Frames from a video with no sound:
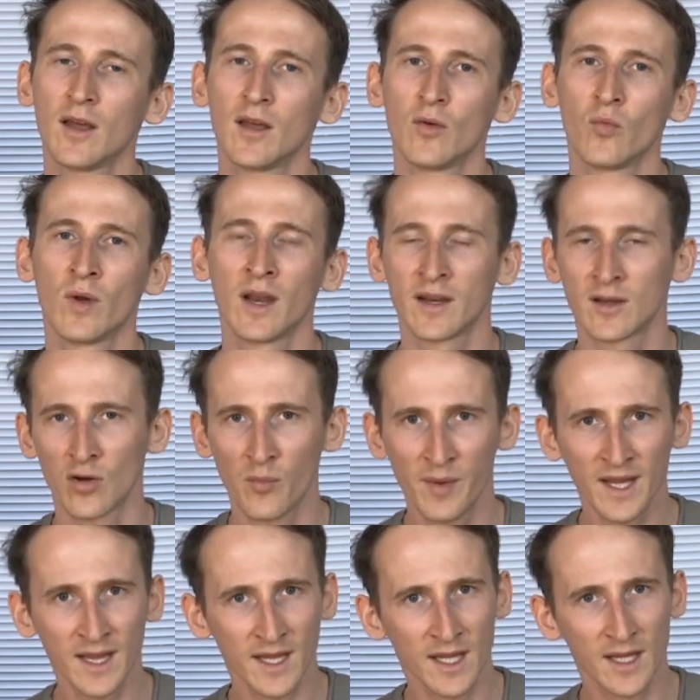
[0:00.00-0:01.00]
Will I drop
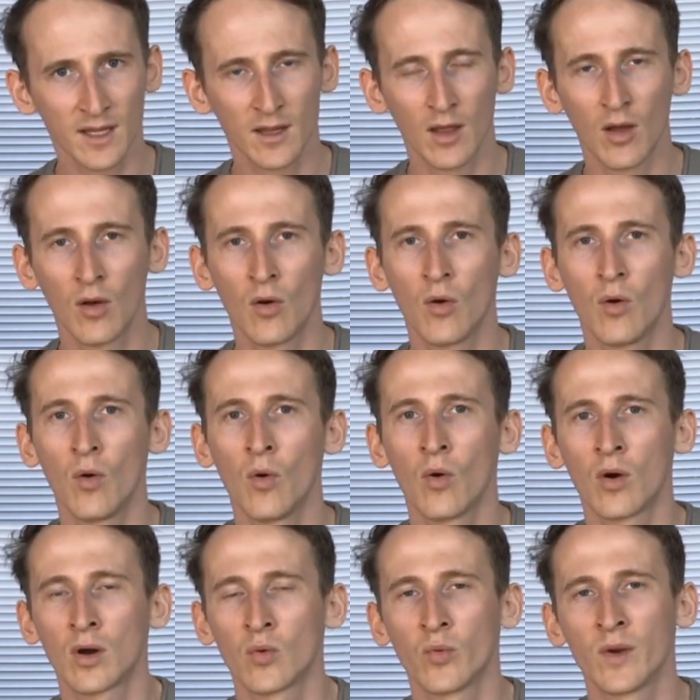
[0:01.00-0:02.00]
it,
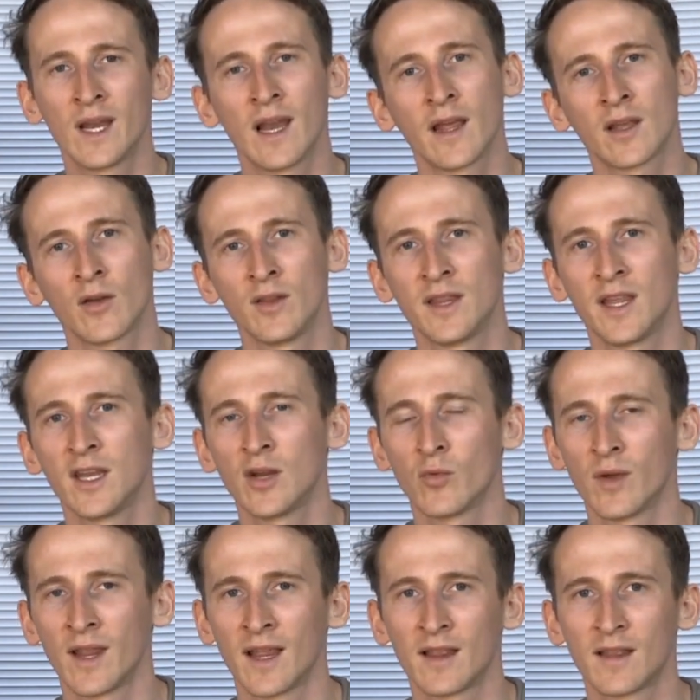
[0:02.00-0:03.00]
or will I continue
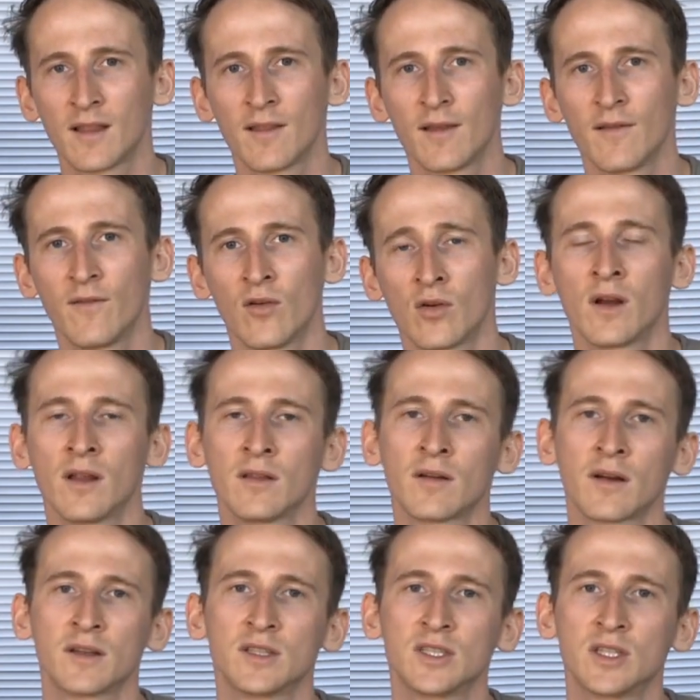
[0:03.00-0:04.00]
with it for
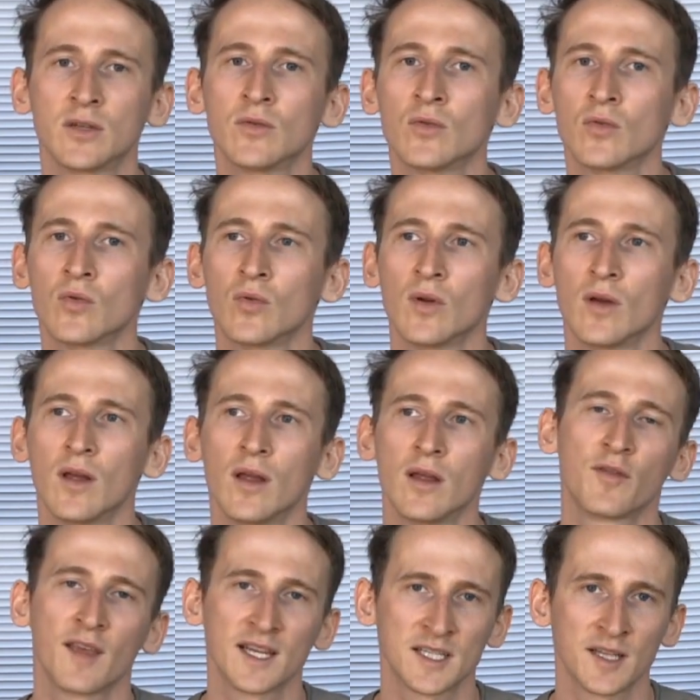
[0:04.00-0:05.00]
another 2
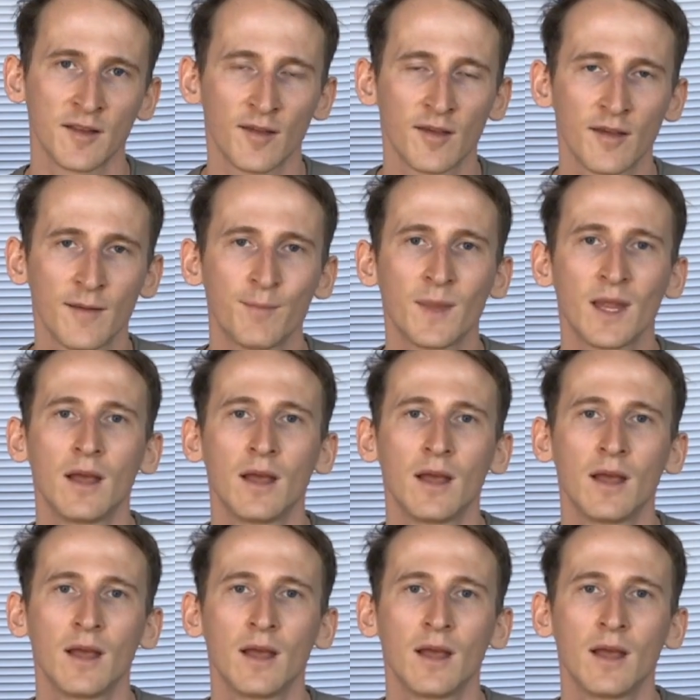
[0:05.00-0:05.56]
sessions?